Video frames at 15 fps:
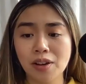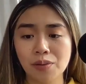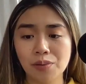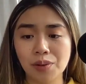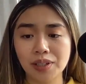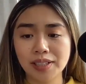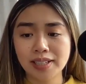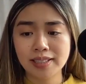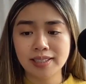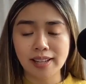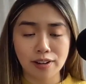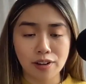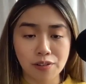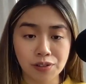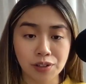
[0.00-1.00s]
really
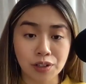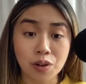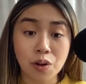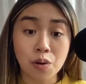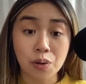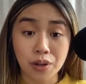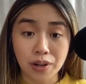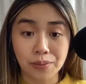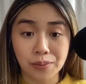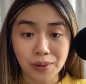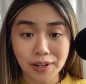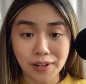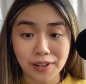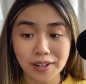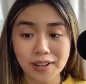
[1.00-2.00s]
set off her whole
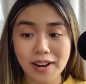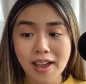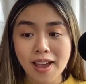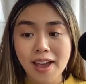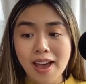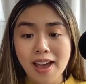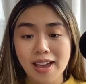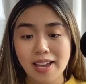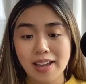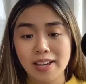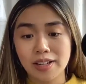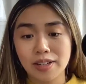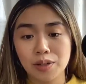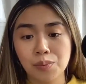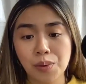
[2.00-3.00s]
career,
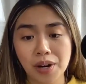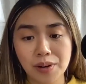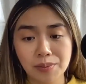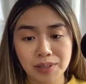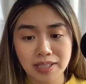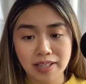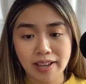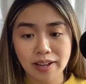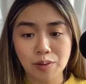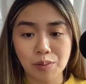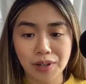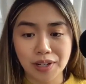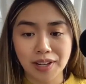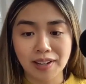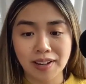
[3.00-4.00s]
and what it was like
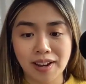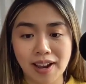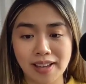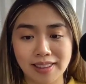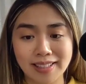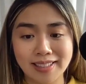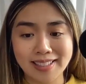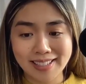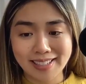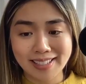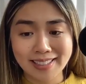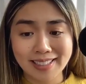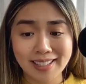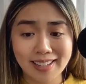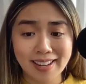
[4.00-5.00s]
working at the
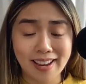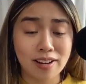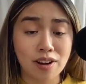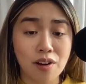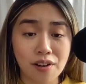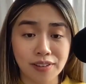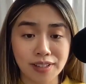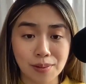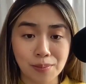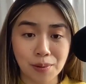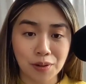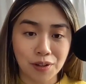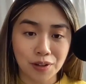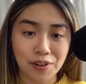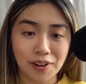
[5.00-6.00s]
CDC and on the
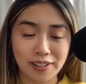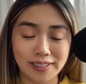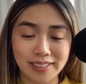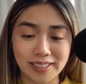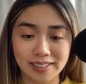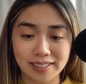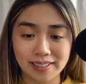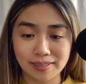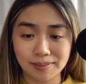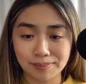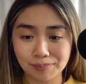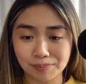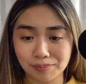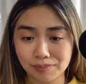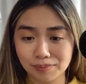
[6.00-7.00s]
Ebola crisis.
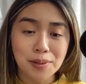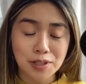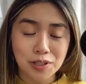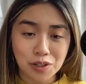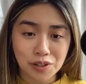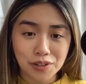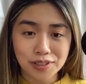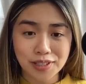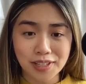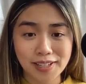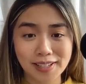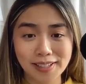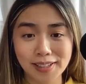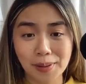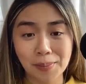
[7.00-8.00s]
Be sure
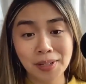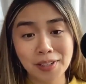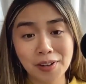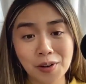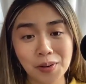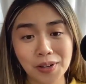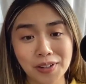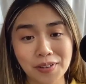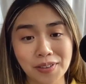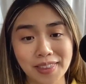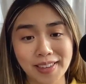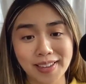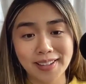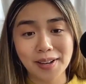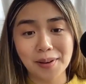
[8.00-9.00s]
to let me know what you
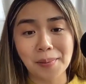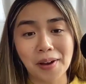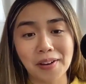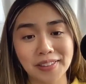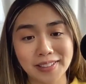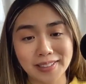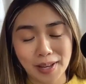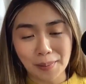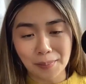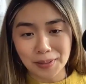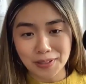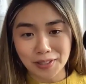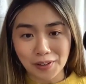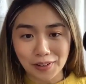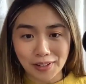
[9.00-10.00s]
think about this
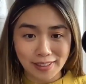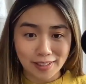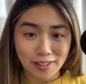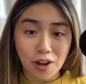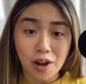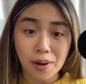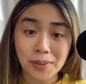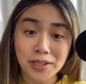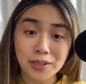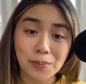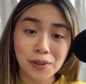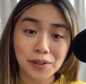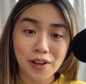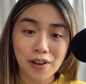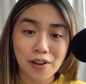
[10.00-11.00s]
episode in the comments
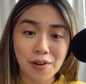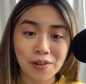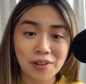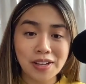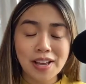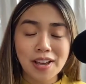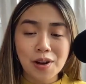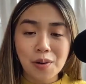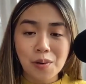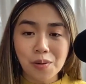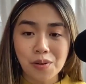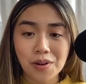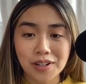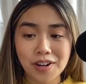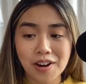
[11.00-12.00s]
below
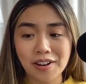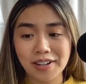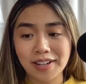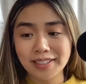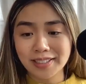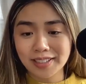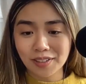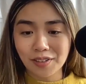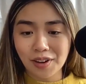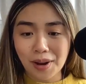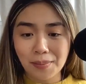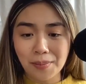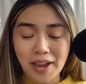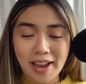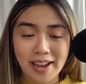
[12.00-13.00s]
or on
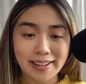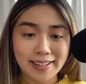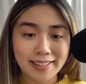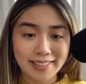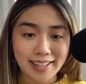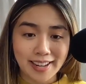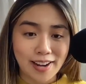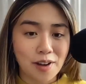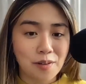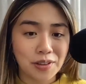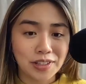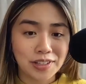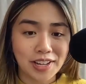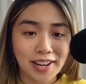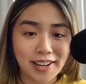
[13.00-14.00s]
Instagram at Inside Out
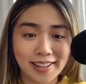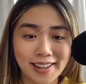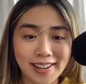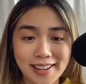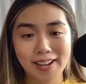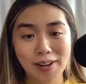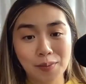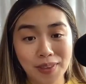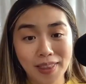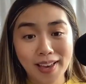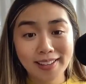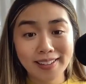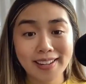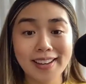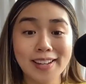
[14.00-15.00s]
with Jane. And with
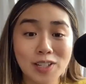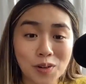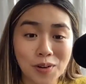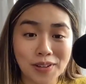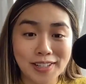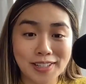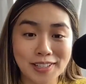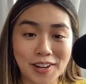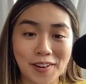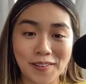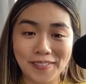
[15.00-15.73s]
that, enjoy the show.